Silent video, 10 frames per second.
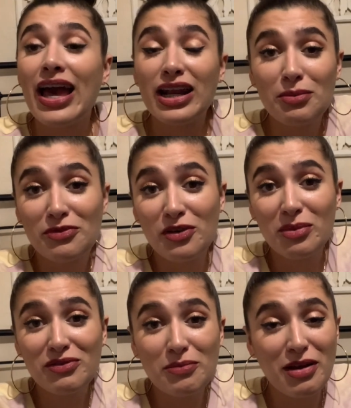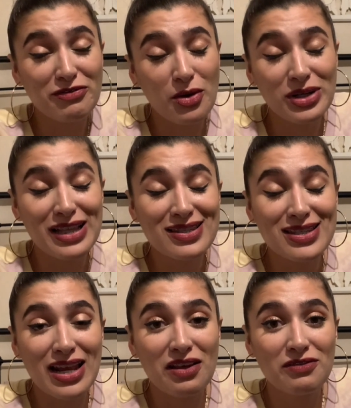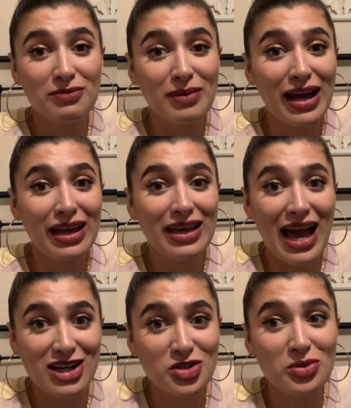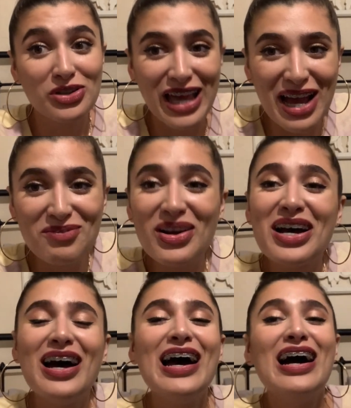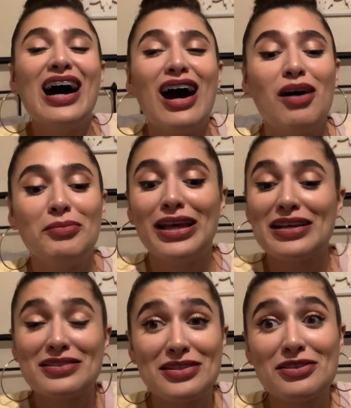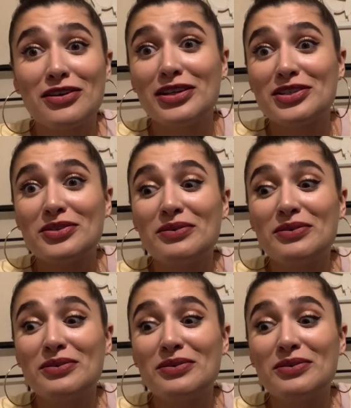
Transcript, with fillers: and I'm filming from my phone instead of my actual camera um, because this turned into